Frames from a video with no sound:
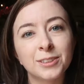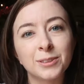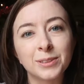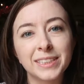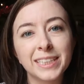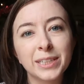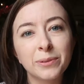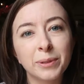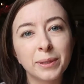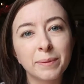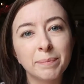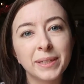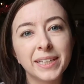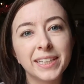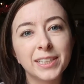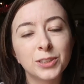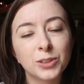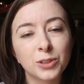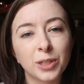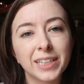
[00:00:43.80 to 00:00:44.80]
So stick with
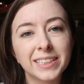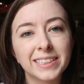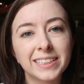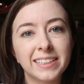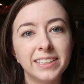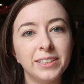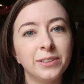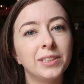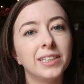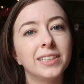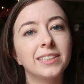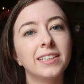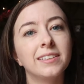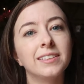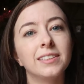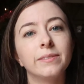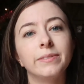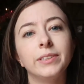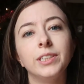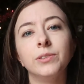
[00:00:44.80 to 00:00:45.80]
me. Trust that you clicked on
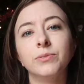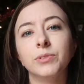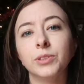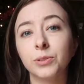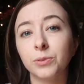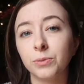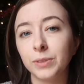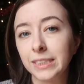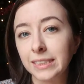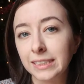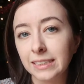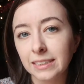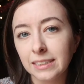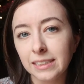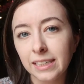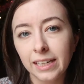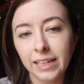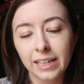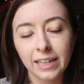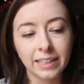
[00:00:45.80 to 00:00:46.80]
this video for a reason,
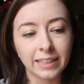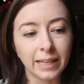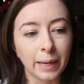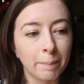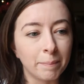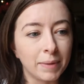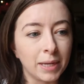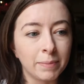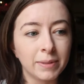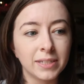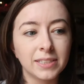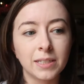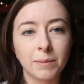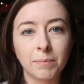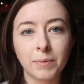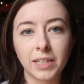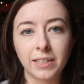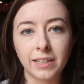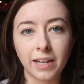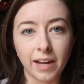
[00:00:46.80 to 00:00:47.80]
that maybe
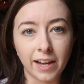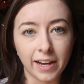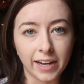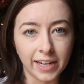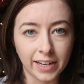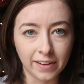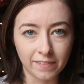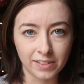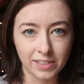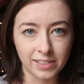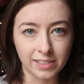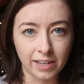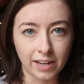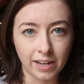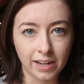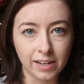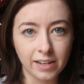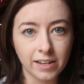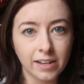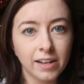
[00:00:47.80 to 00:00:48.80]
something that I have to
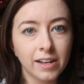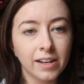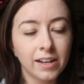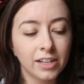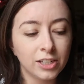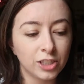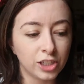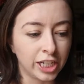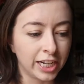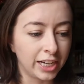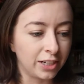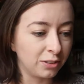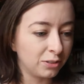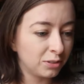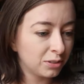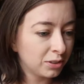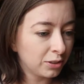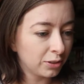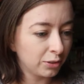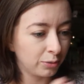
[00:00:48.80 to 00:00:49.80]
say,
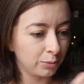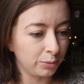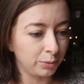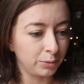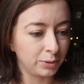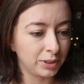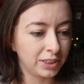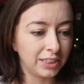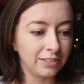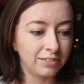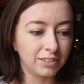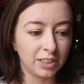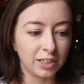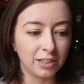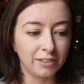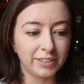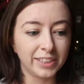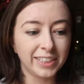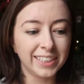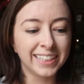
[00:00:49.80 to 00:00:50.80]
channeled through Stephen
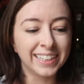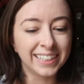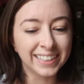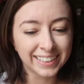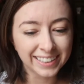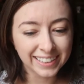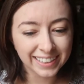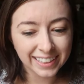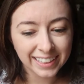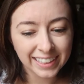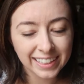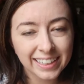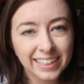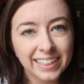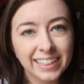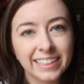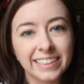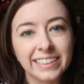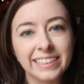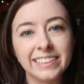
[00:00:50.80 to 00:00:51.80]
Covey,
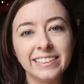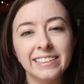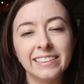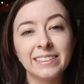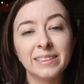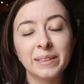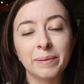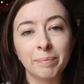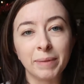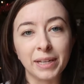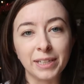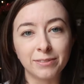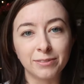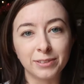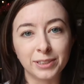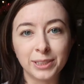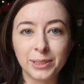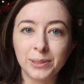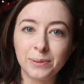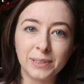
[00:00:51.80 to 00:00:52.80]
is meant
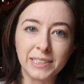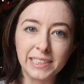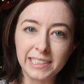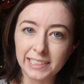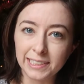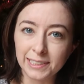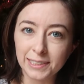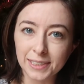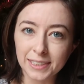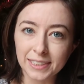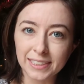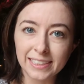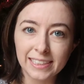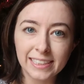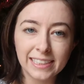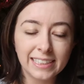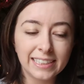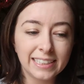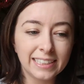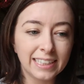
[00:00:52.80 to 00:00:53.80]
for you to hear
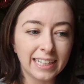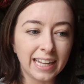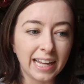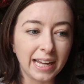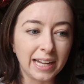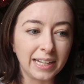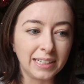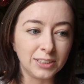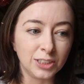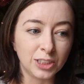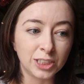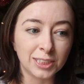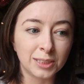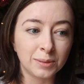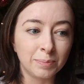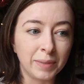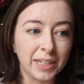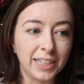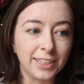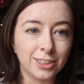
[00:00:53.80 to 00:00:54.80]
and
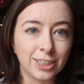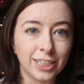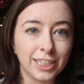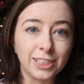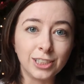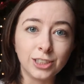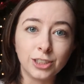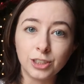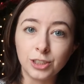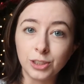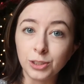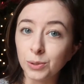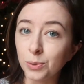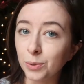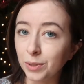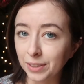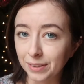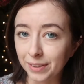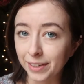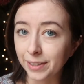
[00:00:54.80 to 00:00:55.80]
just may change
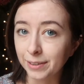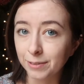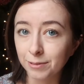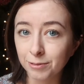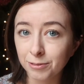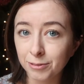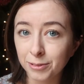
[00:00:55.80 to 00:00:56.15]
your life.